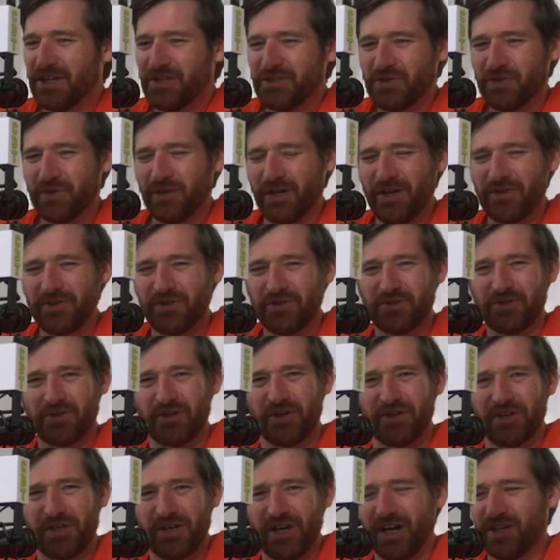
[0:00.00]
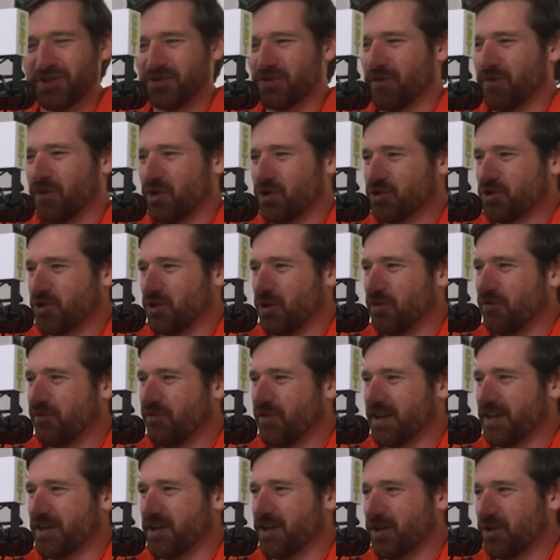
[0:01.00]
to another certain controversial
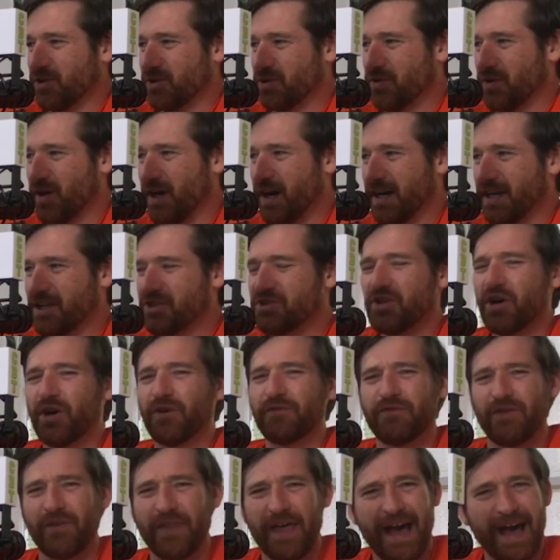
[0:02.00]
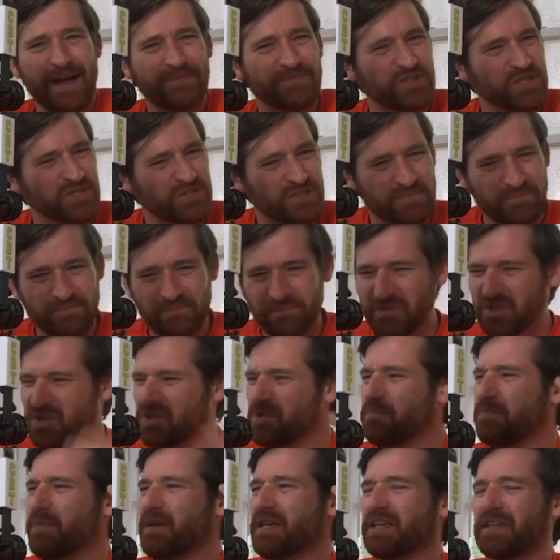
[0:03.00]
figure who is known for that, just
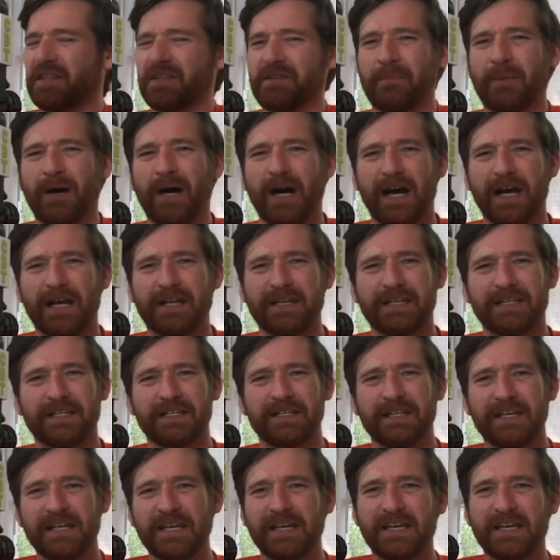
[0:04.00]
speaking the mind and